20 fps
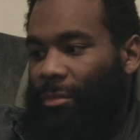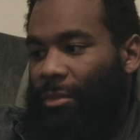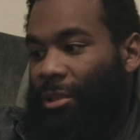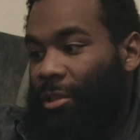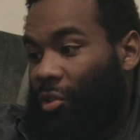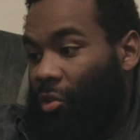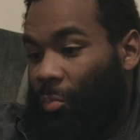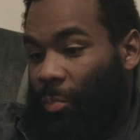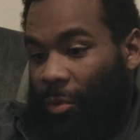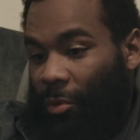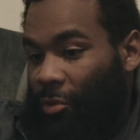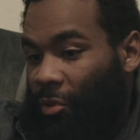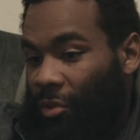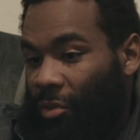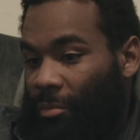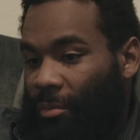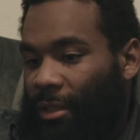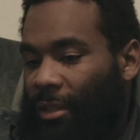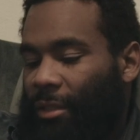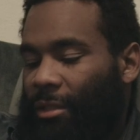is
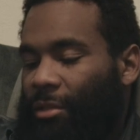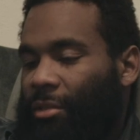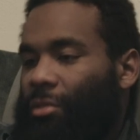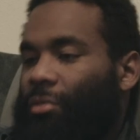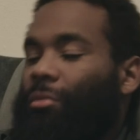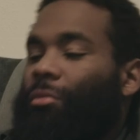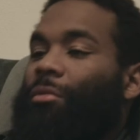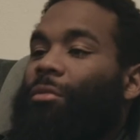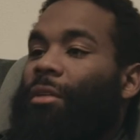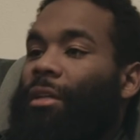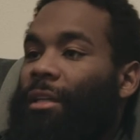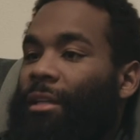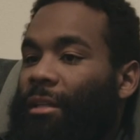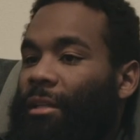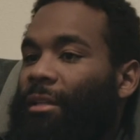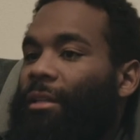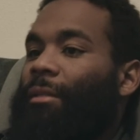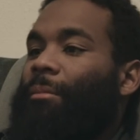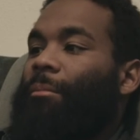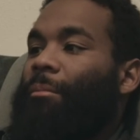supposed to make us so
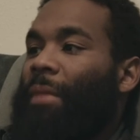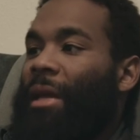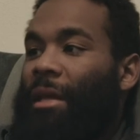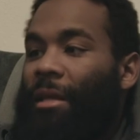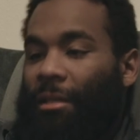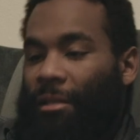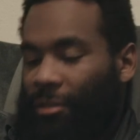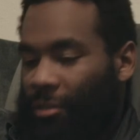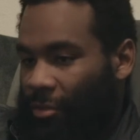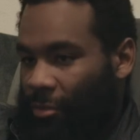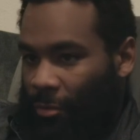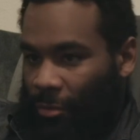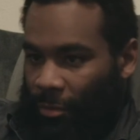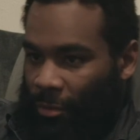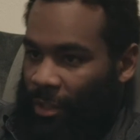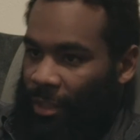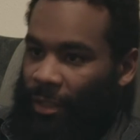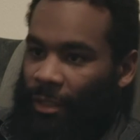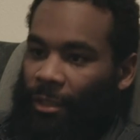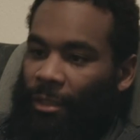great and made us so
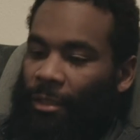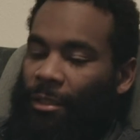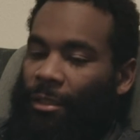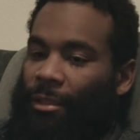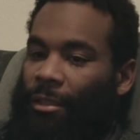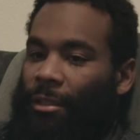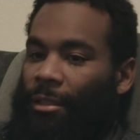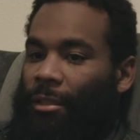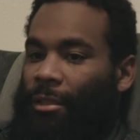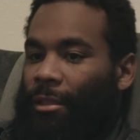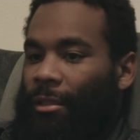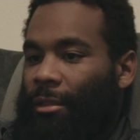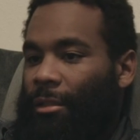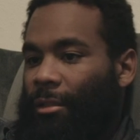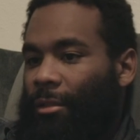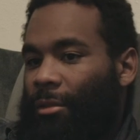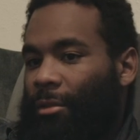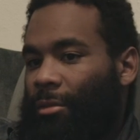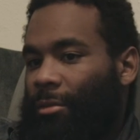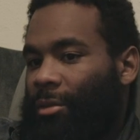great.
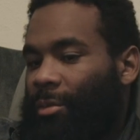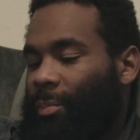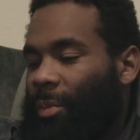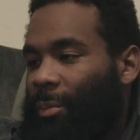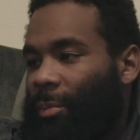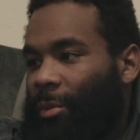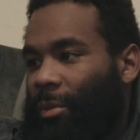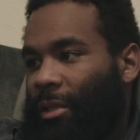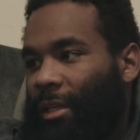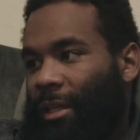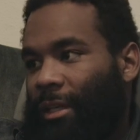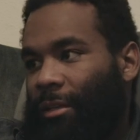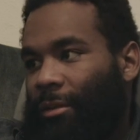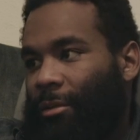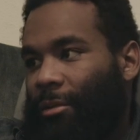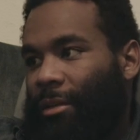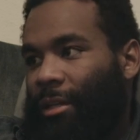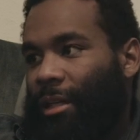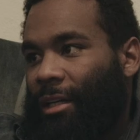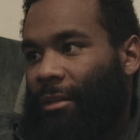It's people laying
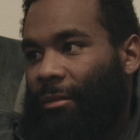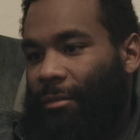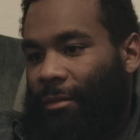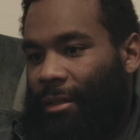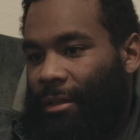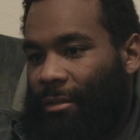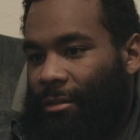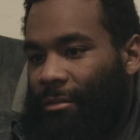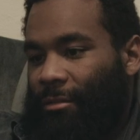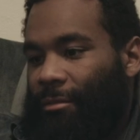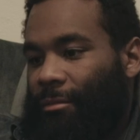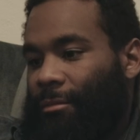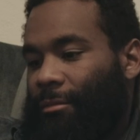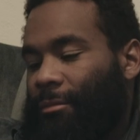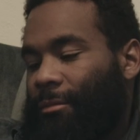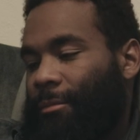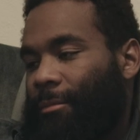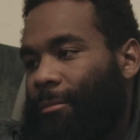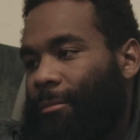their life down.